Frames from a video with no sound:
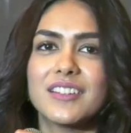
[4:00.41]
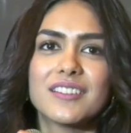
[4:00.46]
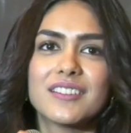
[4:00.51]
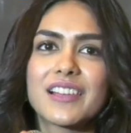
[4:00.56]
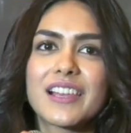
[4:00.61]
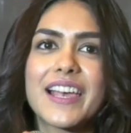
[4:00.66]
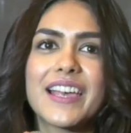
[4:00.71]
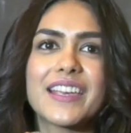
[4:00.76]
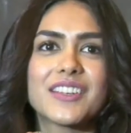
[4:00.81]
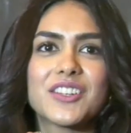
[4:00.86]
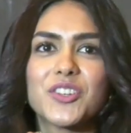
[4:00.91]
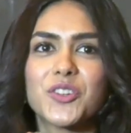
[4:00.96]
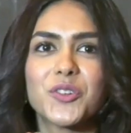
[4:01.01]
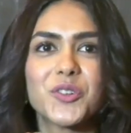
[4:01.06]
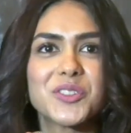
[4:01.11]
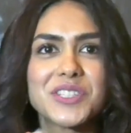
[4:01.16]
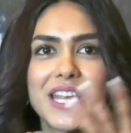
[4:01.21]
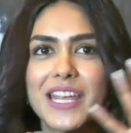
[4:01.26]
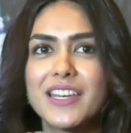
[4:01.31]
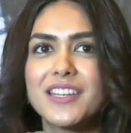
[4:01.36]
in like, you
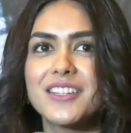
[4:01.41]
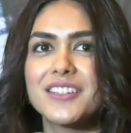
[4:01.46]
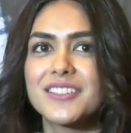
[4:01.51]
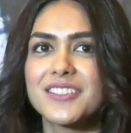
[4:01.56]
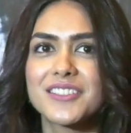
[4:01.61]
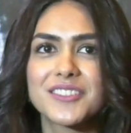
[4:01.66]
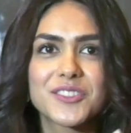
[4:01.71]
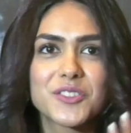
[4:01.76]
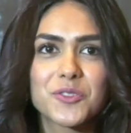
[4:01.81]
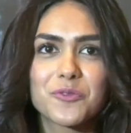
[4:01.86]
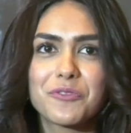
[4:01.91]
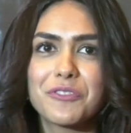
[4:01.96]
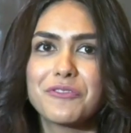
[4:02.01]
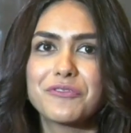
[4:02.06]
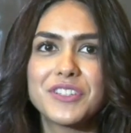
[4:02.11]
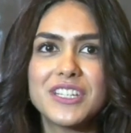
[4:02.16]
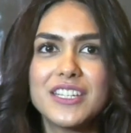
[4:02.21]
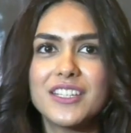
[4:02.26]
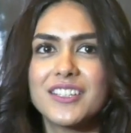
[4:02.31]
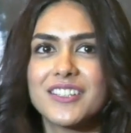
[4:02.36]
know, 10 years,
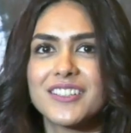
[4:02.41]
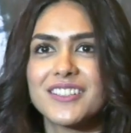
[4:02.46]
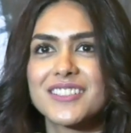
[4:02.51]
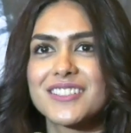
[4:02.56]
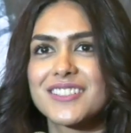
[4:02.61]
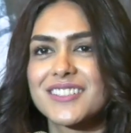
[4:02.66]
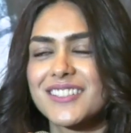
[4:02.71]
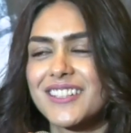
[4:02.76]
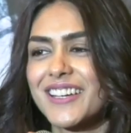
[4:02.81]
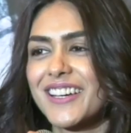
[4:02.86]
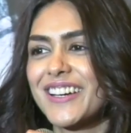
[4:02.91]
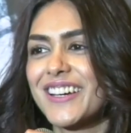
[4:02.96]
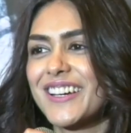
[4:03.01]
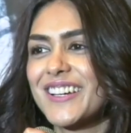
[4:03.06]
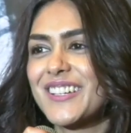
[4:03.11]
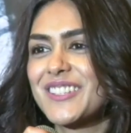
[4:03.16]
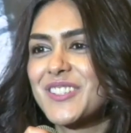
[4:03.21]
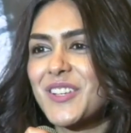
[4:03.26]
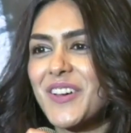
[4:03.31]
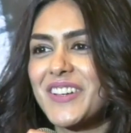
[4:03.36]
15 years.
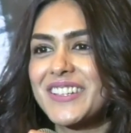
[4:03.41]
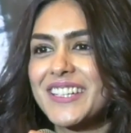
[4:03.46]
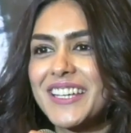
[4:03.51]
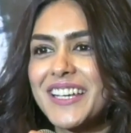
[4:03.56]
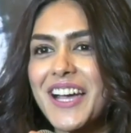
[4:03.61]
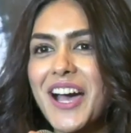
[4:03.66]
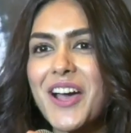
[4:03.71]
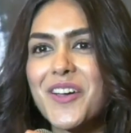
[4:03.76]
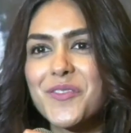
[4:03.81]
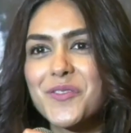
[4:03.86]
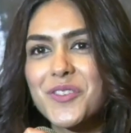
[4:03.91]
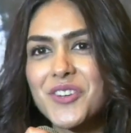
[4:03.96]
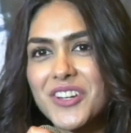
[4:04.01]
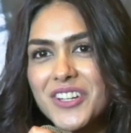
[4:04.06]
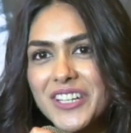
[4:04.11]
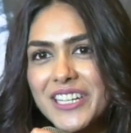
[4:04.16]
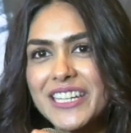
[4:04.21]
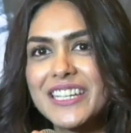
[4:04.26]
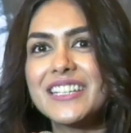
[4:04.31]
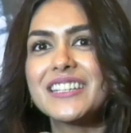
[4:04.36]
So I think I'm
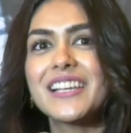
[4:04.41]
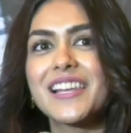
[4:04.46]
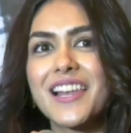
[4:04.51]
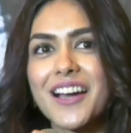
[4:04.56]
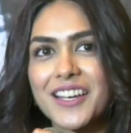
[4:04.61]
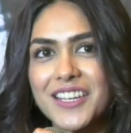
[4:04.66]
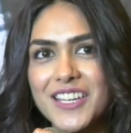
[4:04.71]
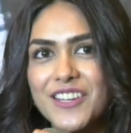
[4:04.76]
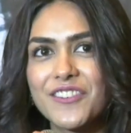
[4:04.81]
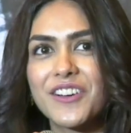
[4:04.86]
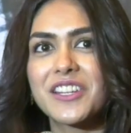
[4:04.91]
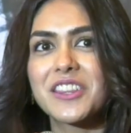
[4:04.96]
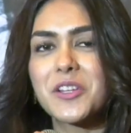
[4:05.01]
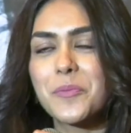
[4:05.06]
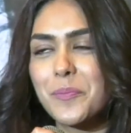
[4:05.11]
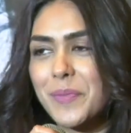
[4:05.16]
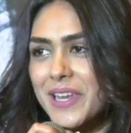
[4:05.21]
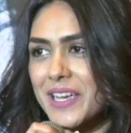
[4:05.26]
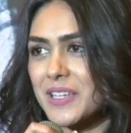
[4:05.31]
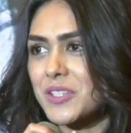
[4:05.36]
really the lucky one,
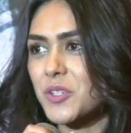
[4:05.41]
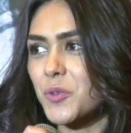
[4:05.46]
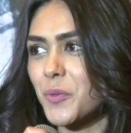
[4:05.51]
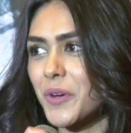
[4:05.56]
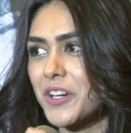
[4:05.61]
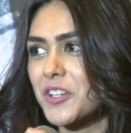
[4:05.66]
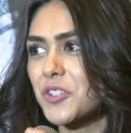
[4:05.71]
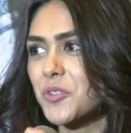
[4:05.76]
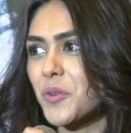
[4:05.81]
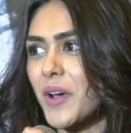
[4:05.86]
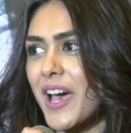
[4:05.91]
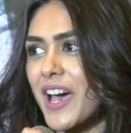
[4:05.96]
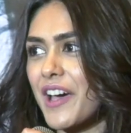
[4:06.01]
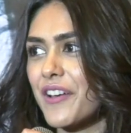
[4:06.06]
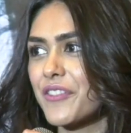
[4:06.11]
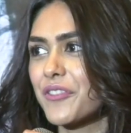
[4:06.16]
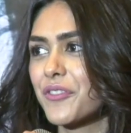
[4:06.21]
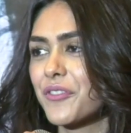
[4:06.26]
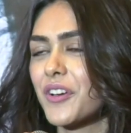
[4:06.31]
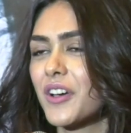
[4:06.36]
the blessed one to
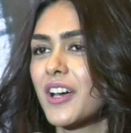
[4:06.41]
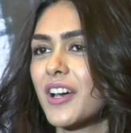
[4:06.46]
have